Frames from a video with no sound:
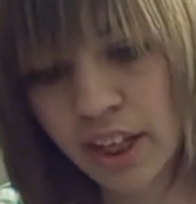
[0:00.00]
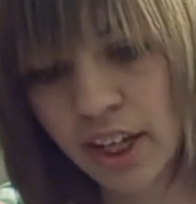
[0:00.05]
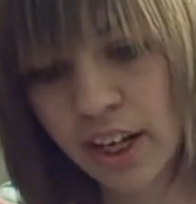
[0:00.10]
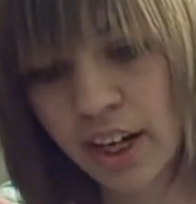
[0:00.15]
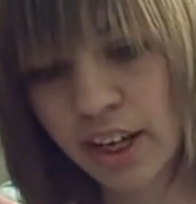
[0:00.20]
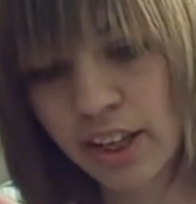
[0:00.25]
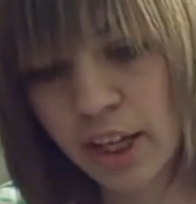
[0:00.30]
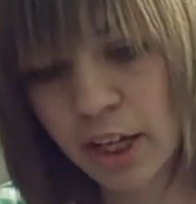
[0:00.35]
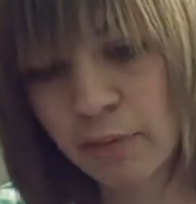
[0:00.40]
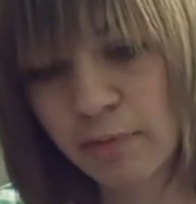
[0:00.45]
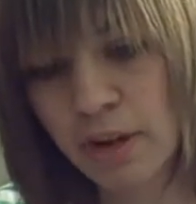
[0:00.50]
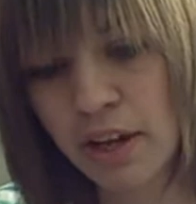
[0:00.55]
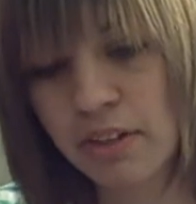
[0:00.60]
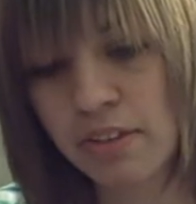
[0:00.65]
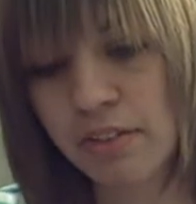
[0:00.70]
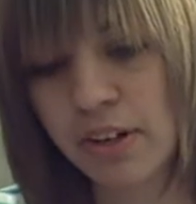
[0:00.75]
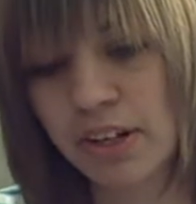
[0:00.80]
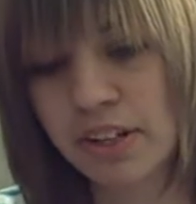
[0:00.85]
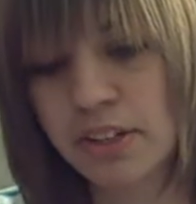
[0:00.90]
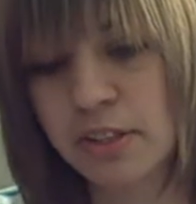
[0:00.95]
And I like my
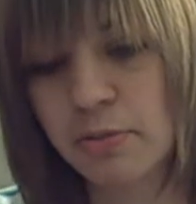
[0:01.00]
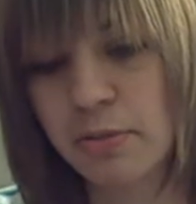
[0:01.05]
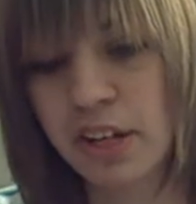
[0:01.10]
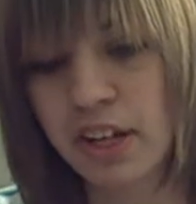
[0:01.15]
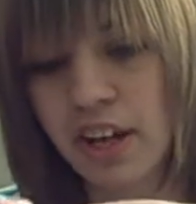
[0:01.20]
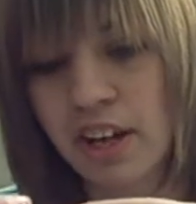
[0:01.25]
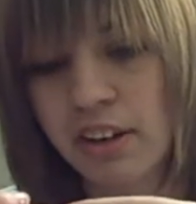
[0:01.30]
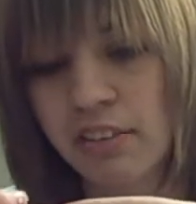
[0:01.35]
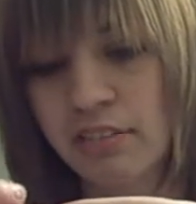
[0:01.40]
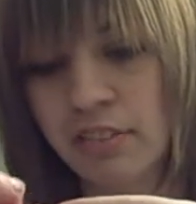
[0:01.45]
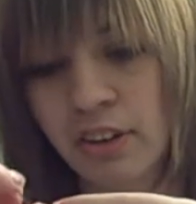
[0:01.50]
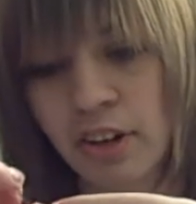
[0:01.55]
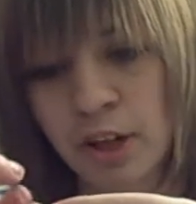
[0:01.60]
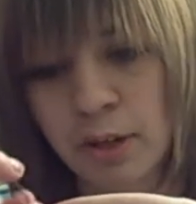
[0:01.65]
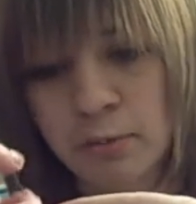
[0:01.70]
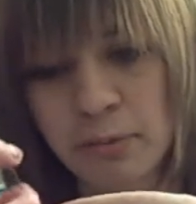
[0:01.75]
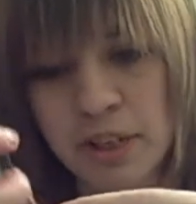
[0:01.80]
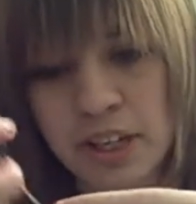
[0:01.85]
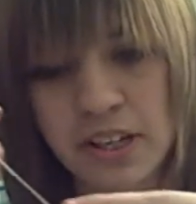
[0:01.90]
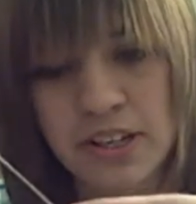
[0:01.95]
thread to be kind of
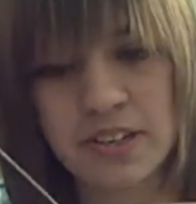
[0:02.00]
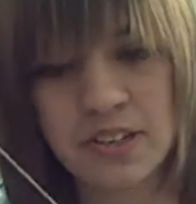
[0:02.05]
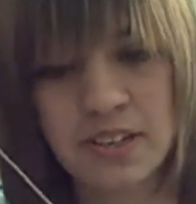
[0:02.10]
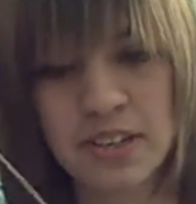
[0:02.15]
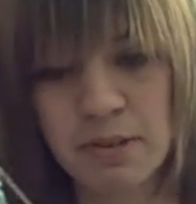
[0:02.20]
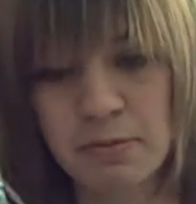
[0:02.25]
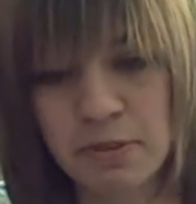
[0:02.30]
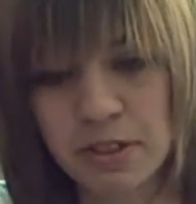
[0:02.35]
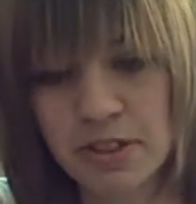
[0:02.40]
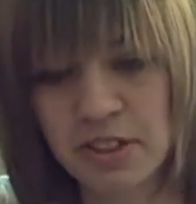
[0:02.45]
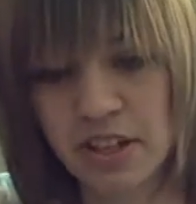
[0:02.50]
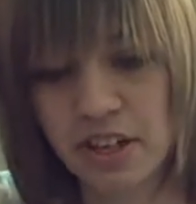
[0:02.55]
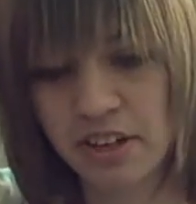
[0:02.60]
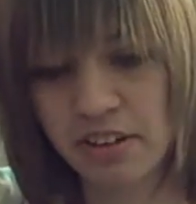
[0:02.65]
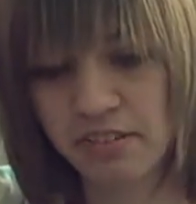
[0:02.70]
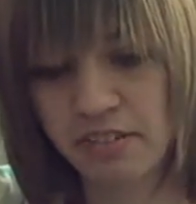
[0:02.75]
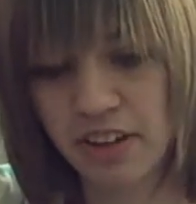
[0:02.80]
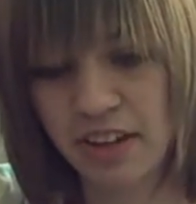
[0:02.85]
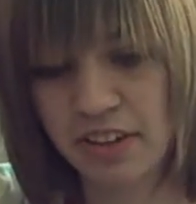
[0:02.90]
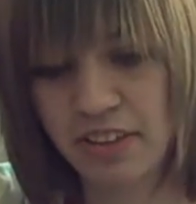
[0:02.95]
long because I'm just kind
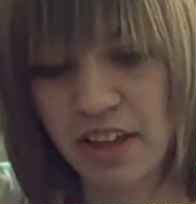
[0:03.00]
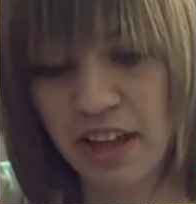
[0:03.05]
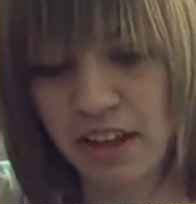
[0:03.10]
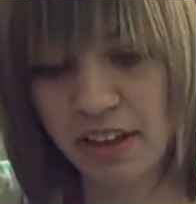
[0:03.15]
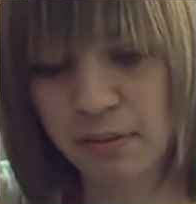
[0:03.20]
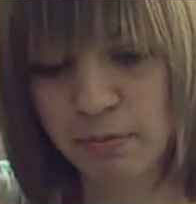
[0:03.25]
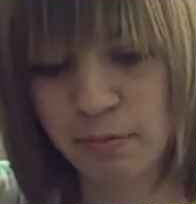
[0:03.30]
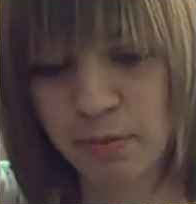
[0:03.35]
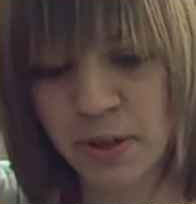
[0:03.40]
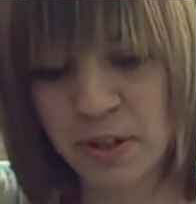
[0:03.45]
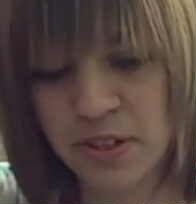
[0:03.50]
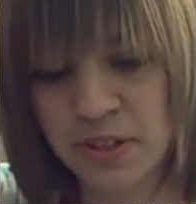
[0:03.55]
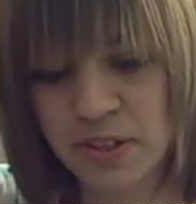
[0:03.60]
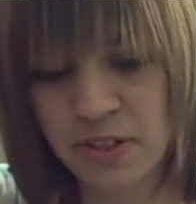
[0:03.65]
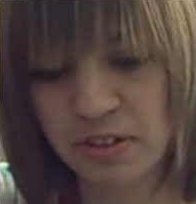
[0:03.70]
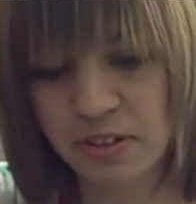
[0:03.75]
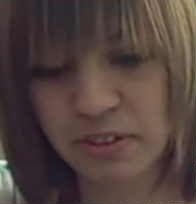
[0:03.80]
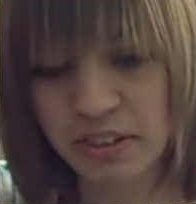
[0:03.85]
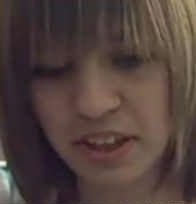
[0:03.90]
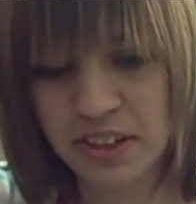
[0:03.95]
of like that
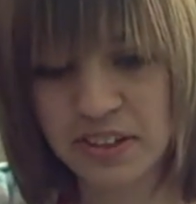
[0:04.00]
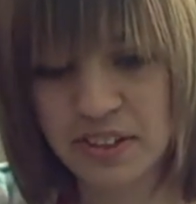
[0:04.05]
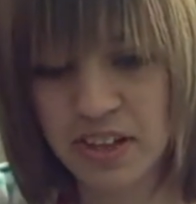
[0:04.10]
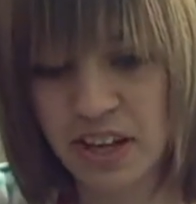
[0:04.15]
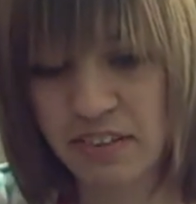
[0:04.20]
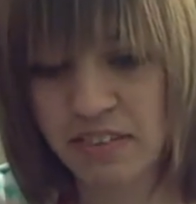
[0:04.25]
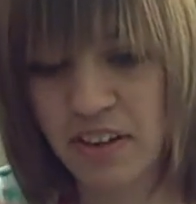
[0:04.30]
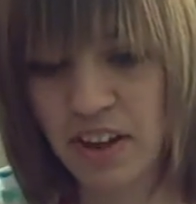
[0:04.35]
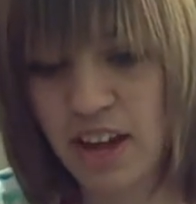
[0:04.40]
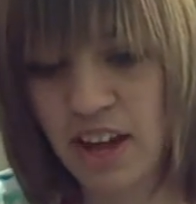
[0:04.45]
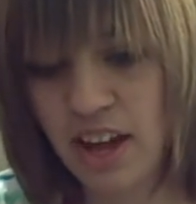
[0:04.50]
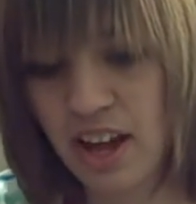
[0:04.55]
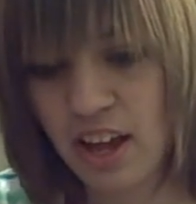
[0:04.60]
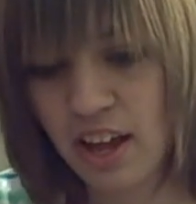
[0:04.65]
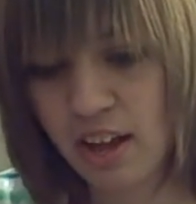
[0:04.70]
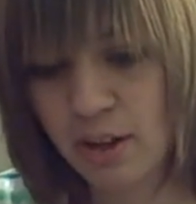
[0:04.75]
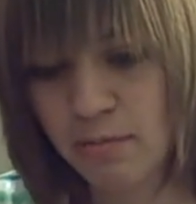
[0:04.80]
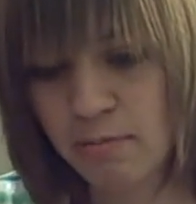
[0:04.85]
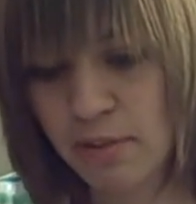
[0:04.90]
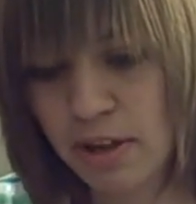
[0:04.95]
person who likes to have
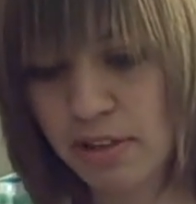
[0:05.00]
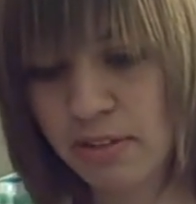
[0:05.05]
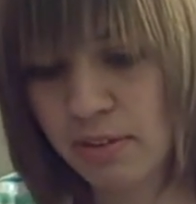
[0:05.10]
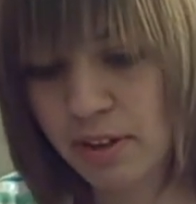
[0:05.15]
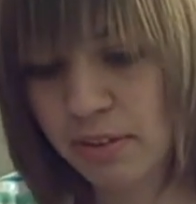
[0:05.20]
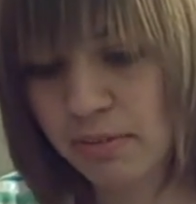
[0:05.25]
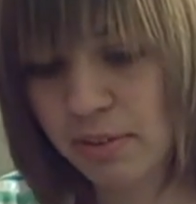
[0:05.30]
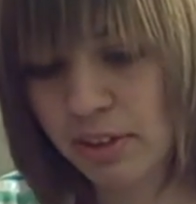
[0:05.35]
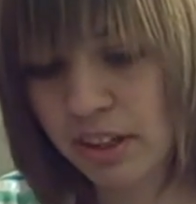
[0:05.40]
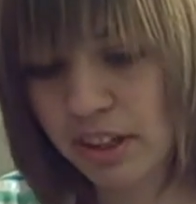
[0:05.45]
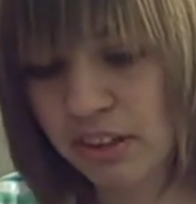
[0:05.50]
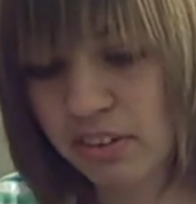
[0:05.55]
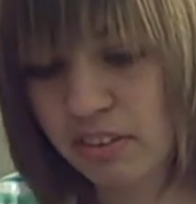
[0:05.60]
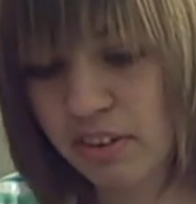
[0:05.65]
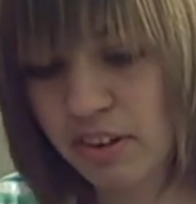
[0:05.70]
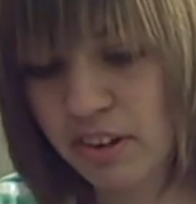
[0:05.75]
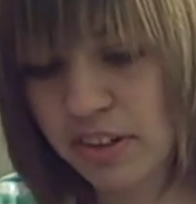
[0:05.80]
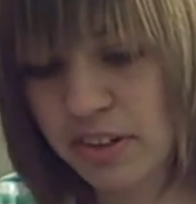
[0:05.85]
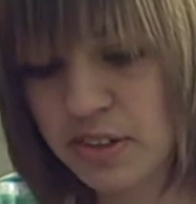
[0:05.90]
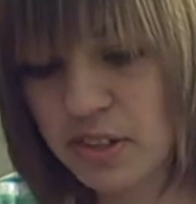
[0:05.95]
my thread really
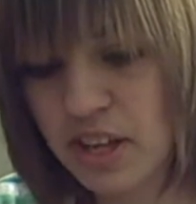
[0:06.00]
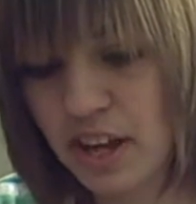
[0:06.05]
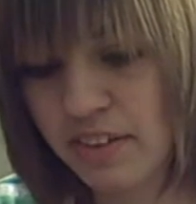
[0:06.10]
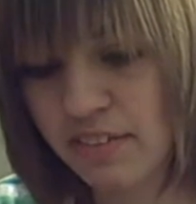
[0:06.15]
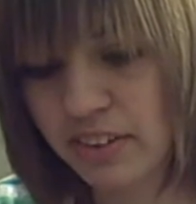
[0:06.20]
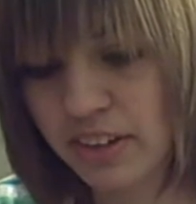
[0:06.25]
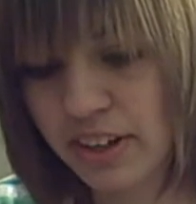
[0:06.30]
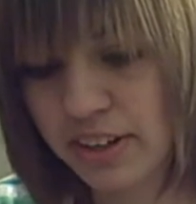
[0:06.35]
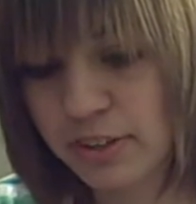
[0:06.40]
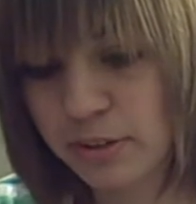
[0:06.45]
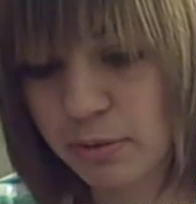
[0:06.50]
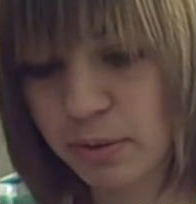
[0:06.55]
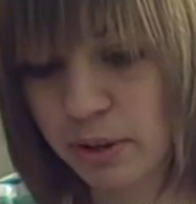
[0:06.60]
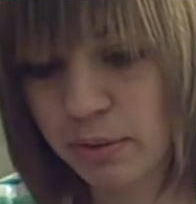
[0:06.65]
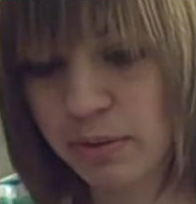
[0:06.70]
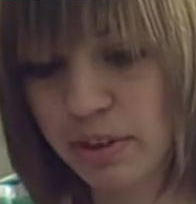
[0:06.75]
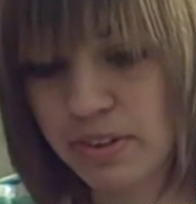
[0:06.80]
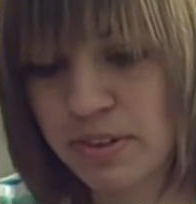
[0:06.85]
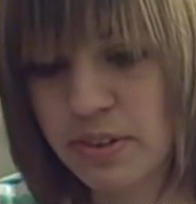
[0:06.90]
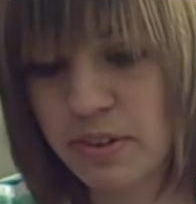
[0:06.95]
long, so I have a lot to
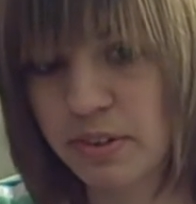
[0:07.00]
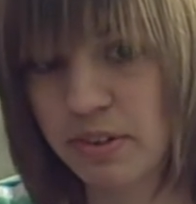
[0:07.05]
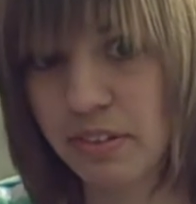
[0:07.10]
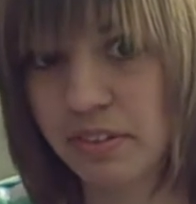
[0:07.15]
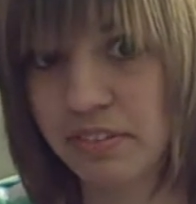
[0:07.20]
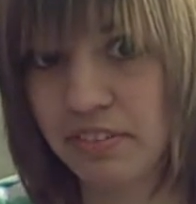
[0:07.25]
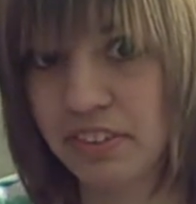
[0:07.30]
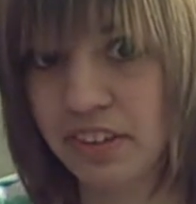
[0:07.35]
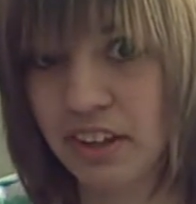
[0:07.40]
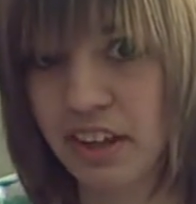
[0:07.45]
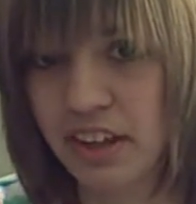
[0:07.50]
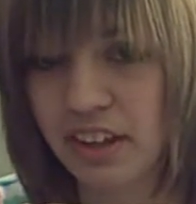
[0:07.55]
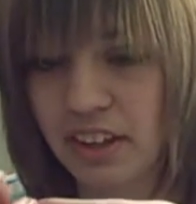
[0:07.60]
work with, so I don't have